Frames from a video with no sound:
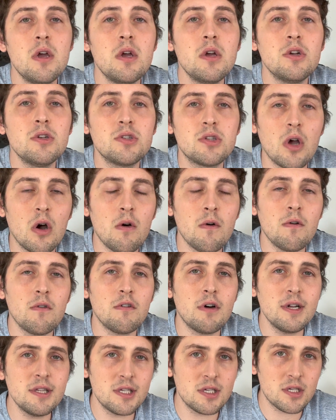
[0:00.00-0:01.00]
So
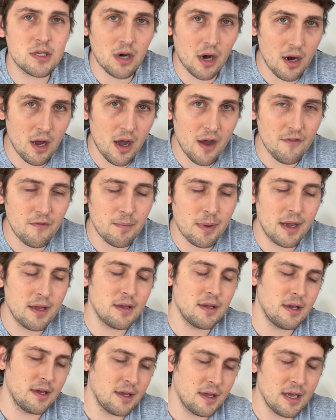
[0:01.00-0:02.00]
let's start off by,
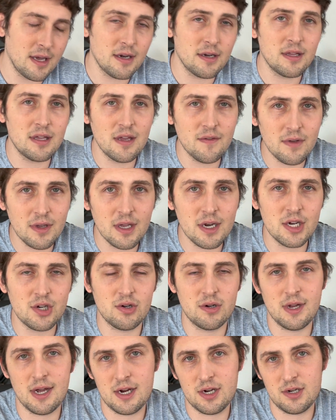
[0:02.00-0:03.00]
again, giving an
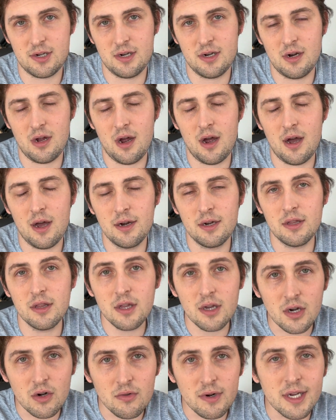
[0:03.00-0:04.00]
introduction on
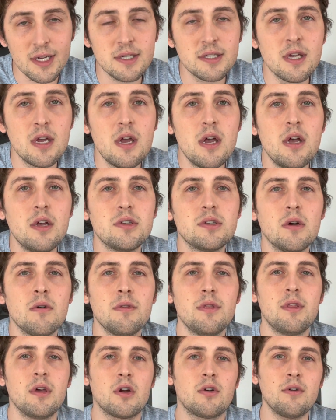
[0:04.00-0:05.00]
the Greeks. So
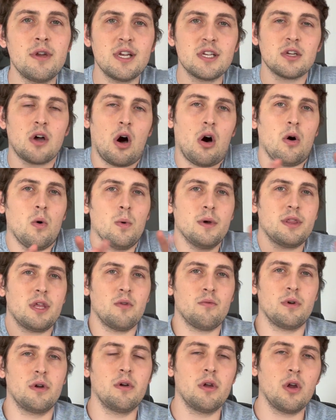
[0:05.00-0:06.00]
the Greeks, all what they
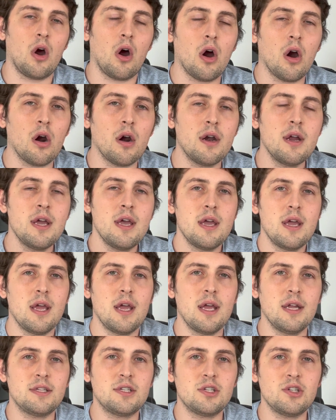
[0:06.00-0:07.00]
really are,
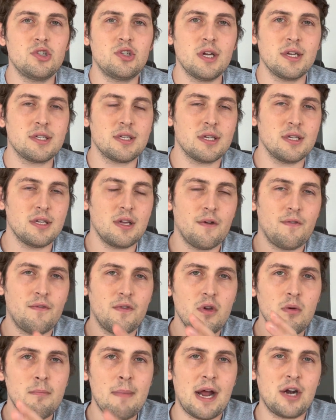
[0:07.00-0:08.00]
it's just a
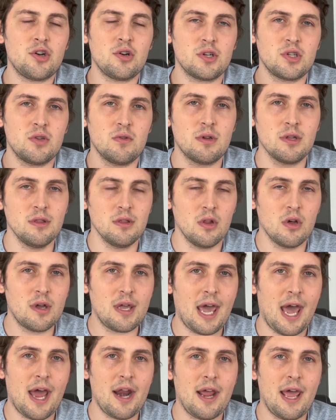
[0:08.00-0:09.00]
few metrics you can look
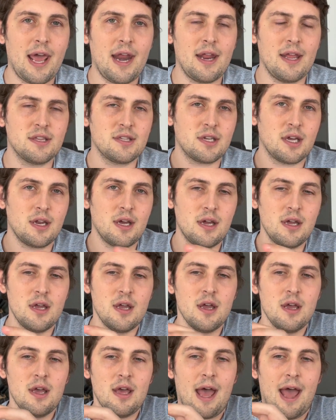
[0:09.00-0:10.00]
at, and it's going to
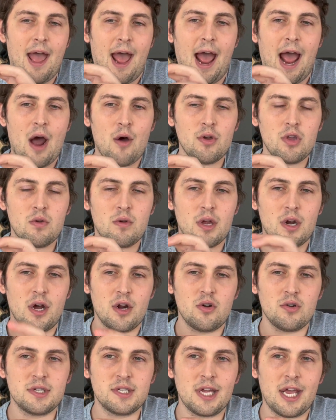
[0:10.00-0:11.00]
how you can
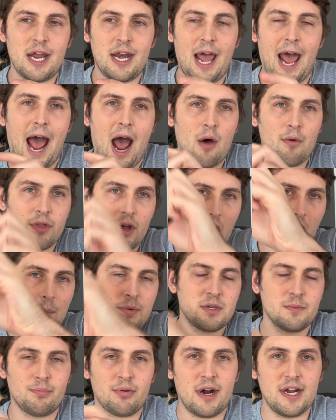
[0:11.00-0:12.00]
understand how the
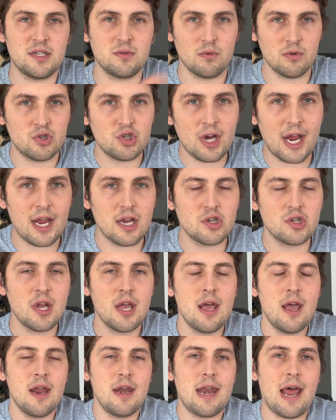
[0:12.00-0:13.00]
option price will change.
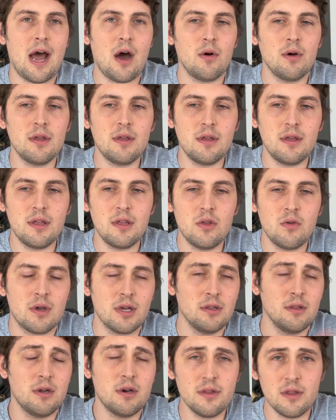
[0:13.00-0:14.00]
Now, you
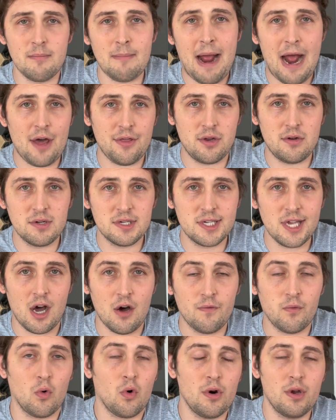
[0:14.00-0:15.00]
can learn the math
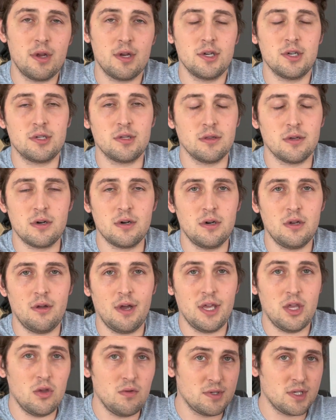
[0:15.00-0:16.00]
yourself, or you can just learn,
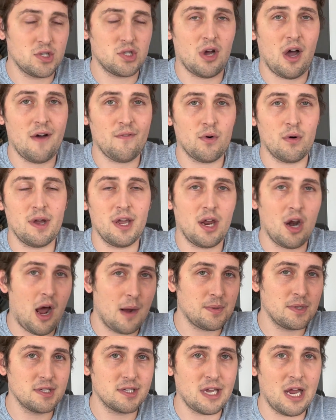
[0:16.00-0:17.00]
use a software like an
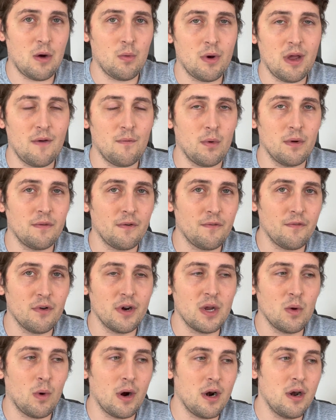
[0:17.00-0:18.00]
Option Scout. We have one for
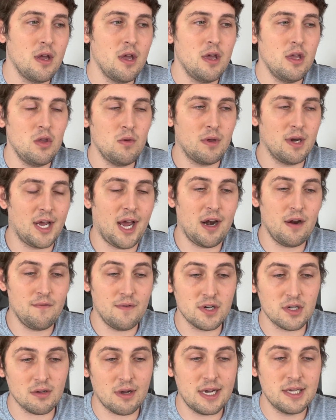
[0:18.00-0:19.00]
free where you can kind of
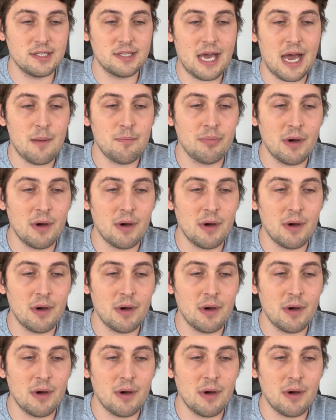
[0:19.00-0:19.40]
visualize that.